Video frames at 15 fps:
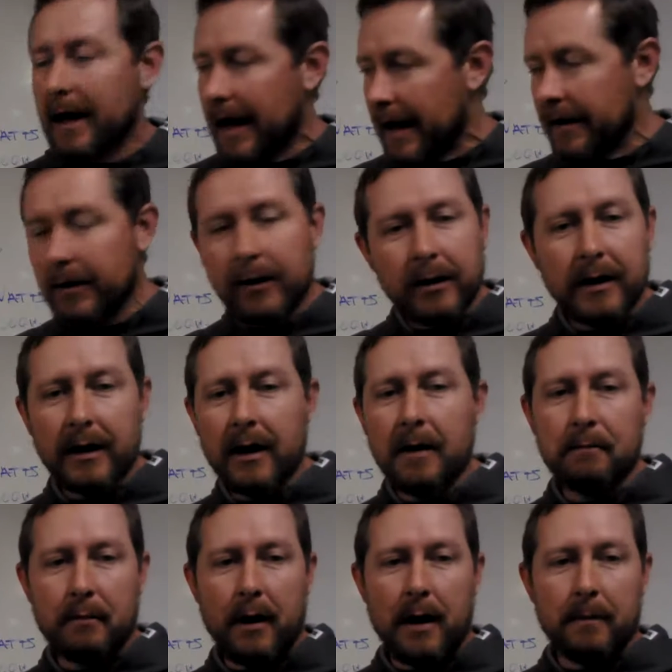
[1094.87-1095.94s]
and hook it
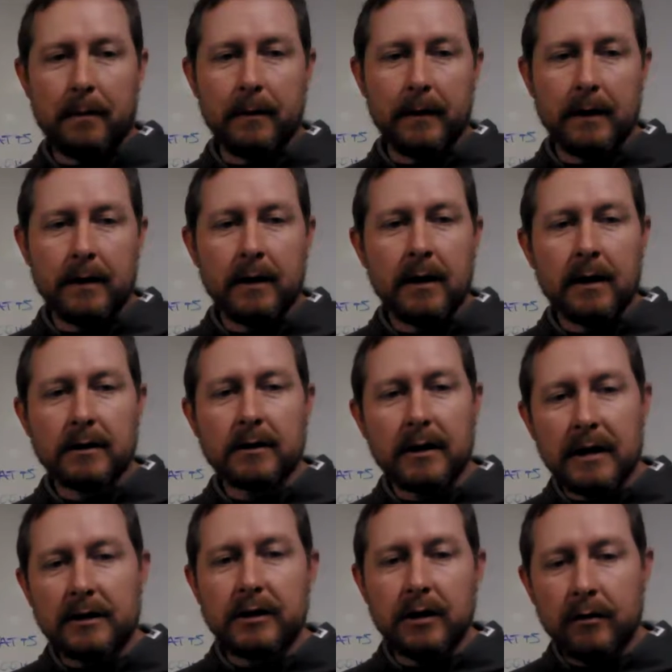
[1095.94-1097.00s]
up properly so
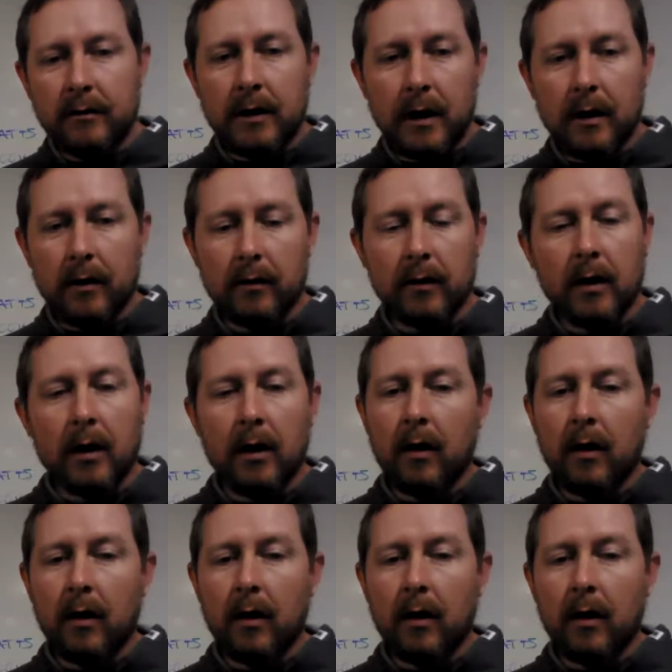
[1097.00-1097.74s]
that you know.